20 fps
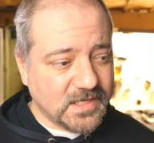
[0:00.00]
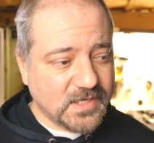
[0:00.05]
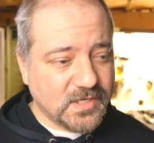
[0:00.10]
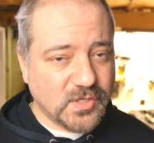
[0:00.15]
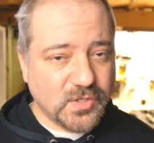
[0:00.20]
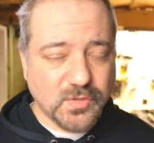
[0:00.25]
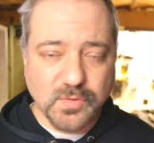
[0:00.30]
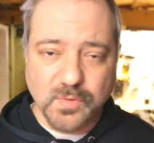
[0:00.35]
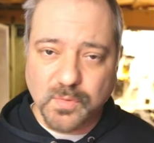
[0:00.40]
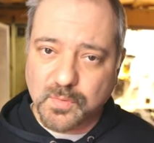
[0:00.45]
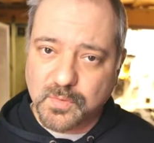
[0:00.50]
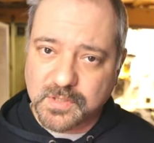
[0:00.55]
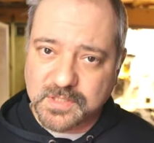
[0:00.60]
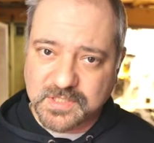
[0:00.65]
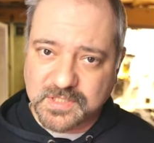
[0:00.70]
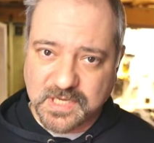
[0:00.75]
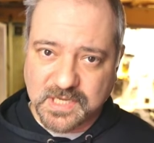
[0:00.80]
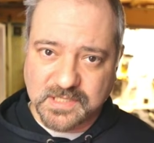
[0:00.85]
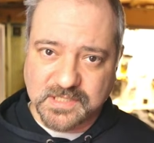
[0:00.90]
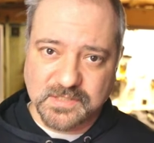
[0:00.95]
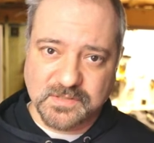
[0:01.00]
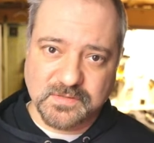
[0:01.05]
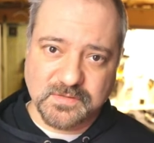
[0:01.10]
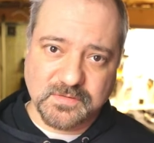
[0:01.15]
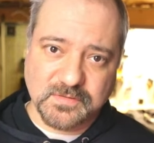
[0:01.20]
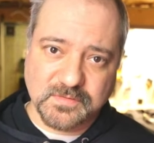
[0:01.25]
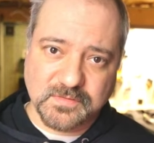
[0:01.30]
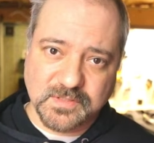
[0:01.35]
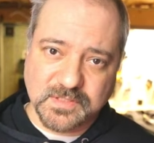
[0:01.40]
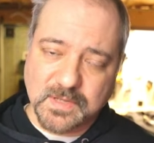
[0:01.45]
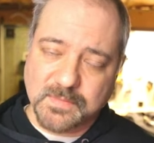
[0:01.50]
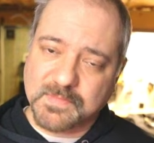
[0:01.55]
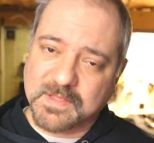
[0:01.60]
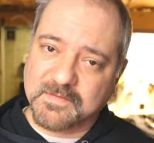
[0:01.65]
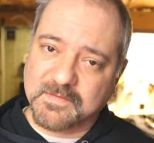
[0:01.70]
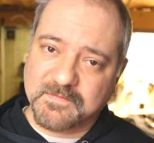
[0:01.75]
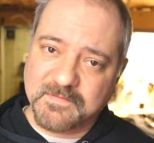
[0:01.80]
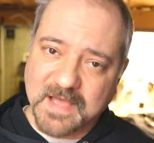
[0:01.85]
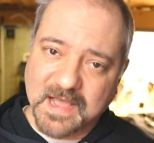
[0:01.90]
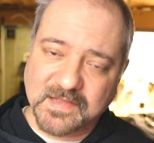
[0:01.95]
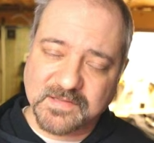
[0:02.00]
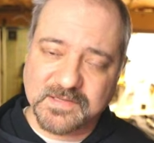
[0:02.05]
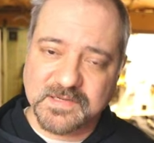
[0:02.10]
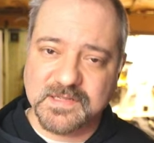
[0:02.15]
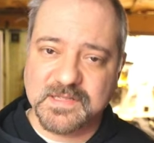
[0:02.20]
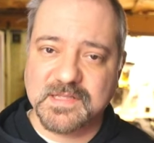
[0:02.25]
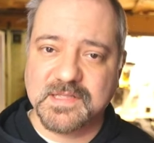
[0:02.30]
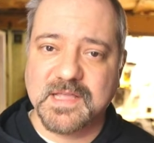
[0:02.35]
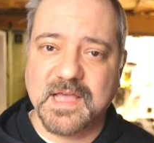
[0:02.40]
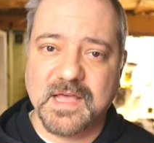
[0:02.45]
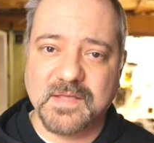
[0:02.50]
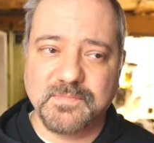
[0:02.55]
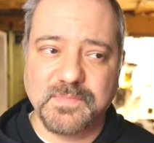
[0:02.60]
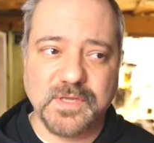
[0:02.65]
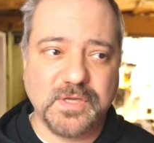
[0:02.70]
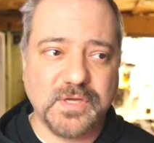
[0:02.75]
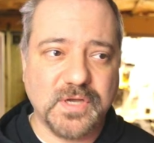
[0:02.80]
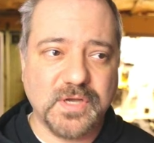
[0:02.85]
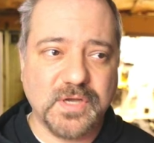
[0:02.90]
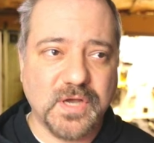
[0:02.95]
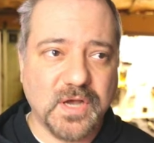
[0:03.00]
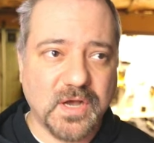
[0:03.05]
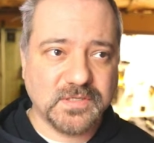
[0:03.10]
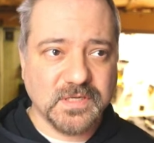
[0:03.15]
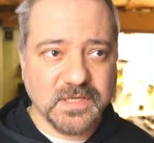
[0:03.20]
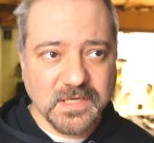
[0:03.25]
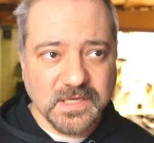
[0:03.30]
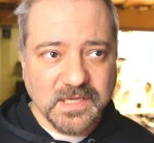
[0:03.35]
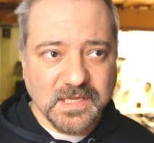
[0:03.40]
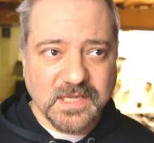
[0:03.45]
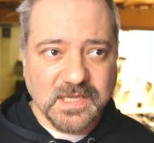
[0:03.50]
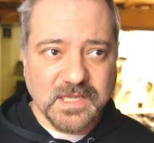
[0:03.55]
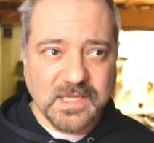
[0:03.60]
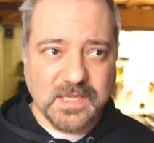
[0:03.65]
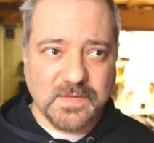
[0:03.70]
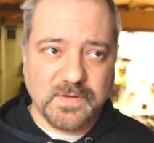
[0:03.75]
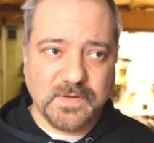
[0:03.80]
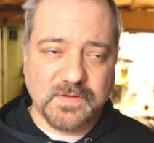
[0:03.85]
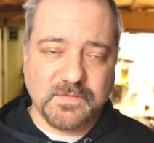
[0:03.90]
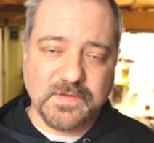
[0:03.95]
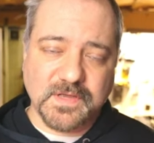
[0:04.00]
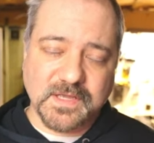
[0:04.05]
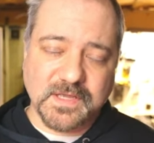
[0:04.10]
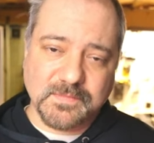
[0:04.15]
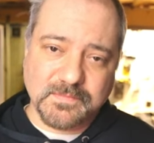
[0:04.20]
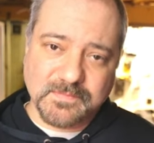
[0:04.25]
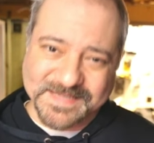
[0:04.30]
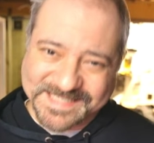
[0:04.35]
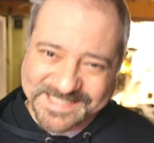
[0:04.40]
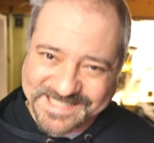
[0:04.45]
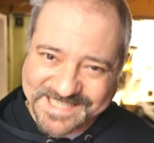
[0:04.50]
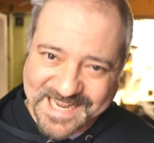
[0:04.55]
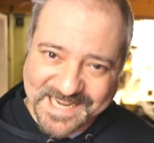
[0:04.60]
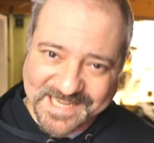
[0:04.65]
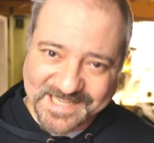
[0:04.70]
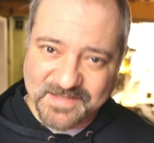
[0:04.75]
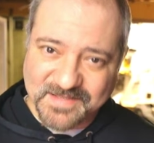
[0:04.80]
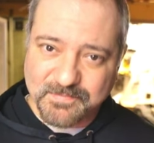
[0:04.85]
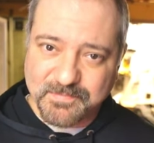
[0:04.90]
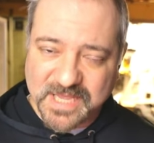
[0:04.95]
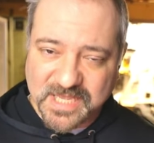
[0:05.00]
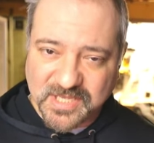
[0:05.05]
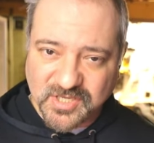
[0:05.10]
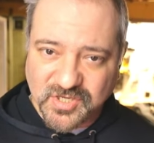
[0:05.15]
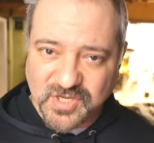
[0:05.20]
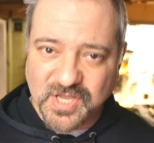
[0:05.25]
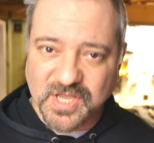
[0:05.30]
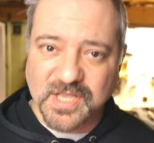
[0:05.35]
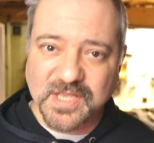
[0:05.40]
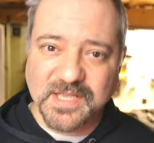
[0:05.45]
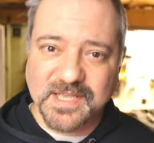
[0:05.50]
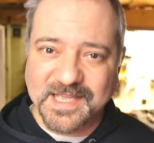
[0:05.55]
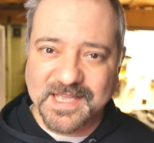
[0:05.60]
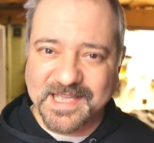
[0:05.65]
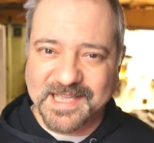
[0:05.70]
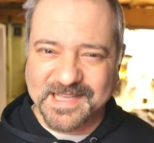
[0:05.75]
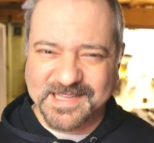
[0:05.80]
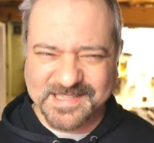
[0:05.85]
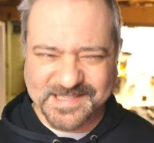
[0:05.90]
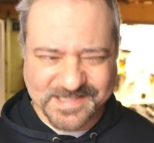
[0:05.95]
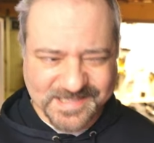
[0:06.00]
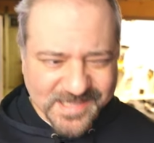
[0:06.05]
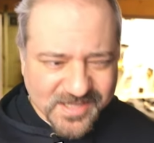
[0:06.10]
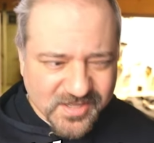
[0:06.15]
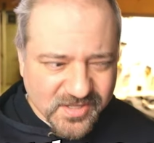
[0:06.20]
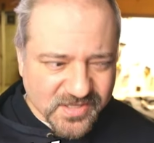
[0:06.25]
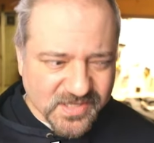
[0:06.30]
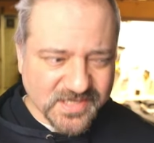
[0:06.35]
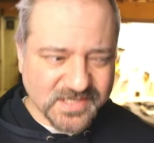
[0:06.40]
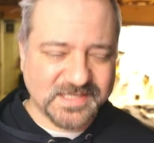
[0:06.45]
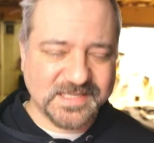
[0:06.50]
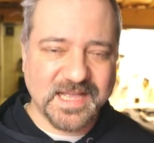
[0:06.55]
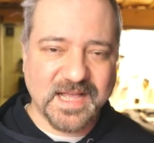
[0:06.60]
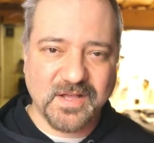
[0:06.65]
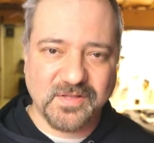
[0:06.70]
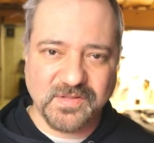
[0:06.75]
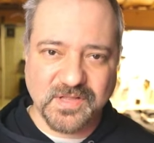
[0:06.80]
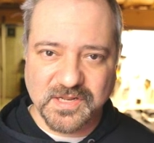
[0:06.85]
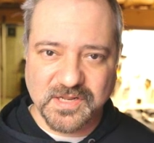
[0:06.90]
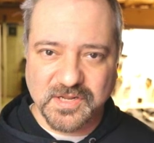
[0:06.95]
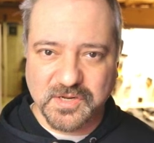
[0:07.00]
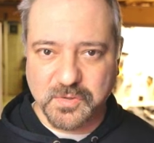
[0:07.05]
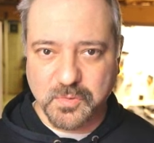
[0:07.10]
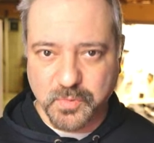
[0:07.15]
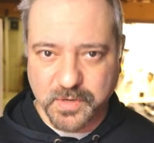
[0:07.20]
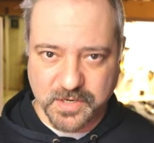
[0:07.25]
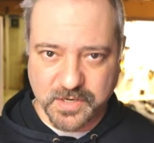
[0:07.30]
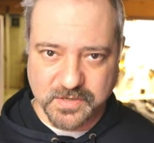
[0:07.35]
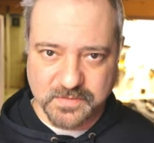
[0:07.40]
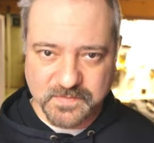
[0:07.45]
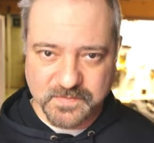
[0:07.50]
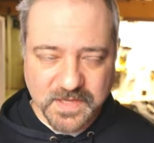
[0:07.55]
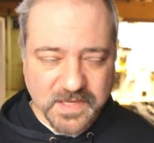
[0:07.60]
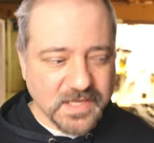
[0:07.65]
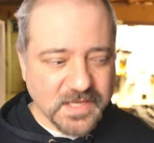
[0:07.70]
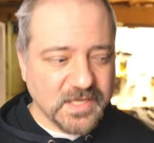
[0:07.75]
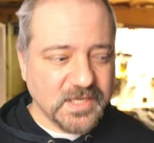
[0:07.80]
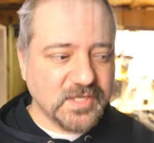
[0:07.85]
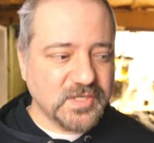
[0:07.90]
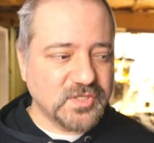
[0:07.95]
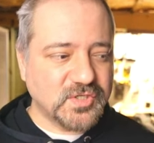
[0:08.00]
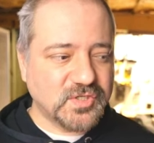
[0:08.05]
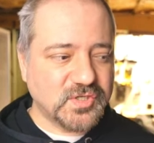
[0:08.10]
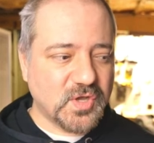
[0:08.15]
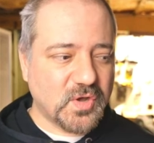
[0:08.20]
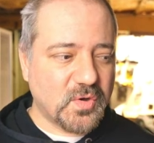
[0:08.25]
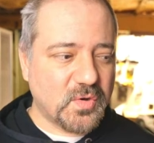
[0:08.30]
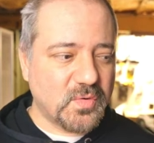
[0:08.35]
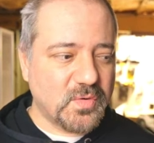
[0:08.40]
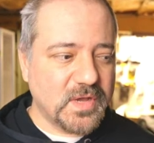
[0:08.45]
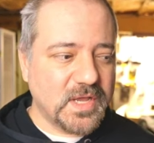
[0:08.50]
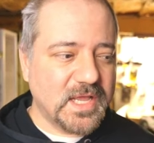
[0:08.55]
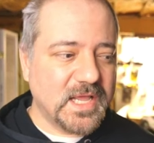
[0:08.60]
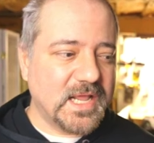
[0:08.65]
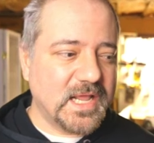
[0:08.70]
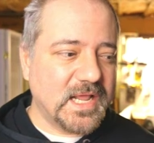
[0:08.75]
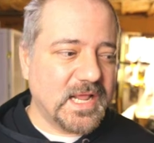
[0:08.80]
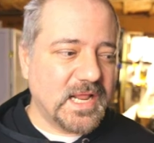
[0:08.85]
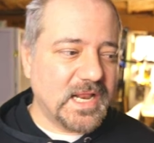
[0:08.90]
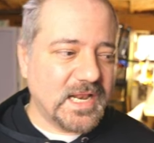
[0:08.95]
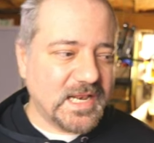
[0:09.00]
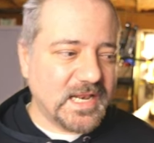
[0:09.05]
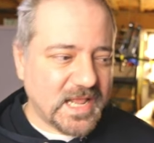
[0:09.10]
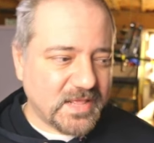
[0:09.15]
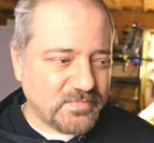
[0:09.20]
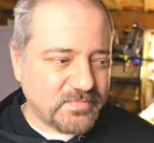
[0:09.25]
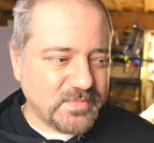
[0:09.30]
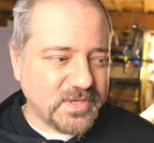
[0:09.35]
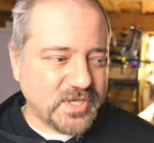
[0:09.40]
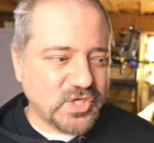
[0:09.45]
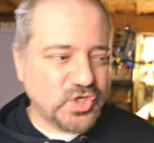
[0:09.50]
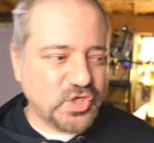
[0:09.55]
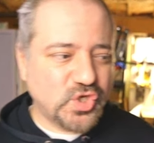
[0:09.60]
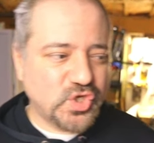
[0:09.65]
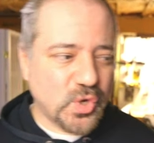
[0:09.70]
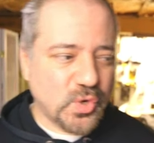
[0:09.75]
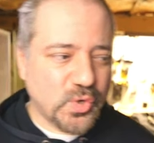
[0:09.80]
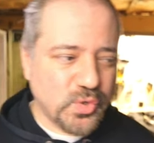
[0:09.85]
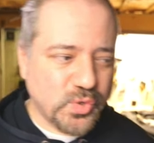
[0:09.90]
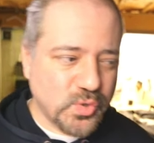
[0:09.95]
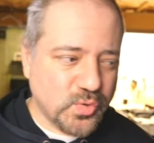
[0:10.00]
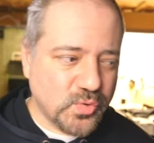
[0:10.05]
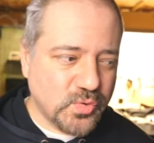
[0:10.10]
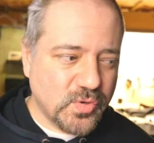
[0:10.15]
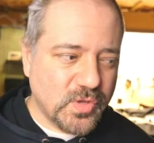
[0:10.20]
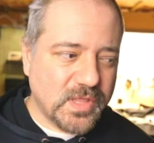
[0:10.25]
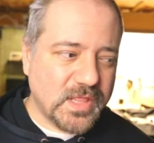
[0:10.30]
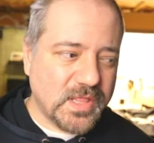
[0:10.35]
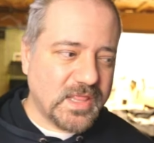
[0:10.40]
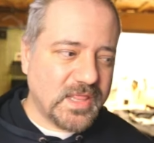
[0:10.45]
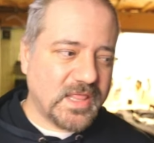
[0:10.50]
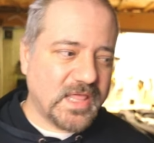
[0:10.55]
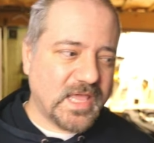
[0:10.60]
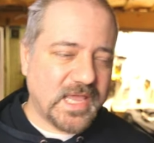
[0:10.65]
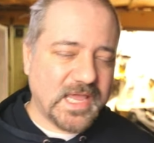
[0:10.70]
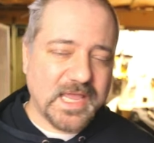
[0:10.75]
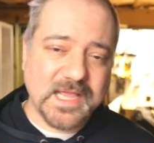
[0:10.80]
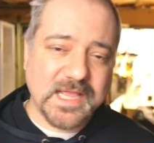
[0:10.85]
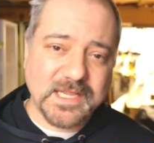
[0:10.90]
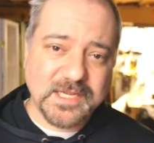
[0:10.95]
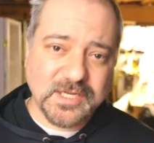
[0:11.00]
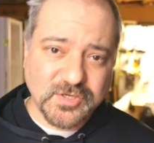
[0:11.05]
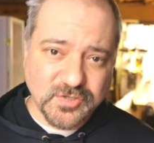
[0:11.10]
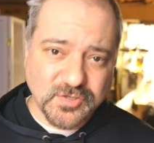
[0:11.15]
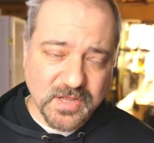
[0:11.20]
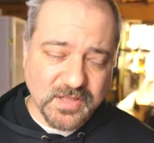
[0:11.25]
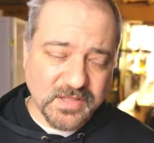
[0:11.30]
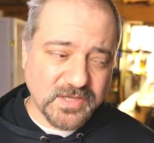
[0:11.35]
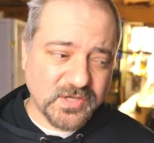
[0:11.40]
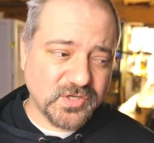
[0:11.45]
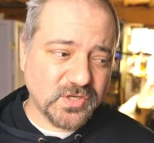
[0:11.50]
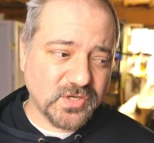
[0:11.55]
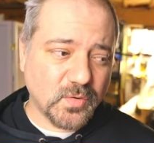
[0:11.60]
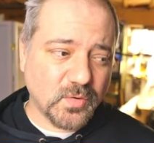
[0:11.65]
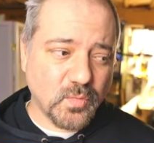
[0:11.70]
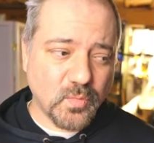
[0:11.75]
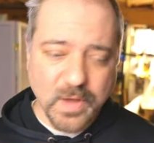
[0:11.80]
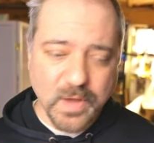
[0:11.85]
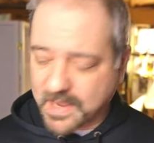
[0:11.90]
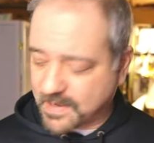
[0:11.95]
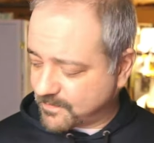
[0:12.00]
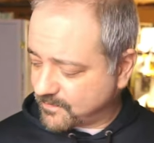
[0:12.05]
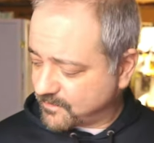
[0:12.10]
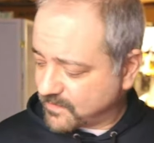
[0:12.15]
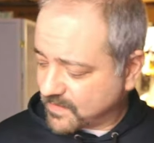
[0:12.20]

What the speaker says: You don't want to change it to something faster than that, because even if you can maintain the pitch, it's still going to sound a little weird. So let me show you the traditional way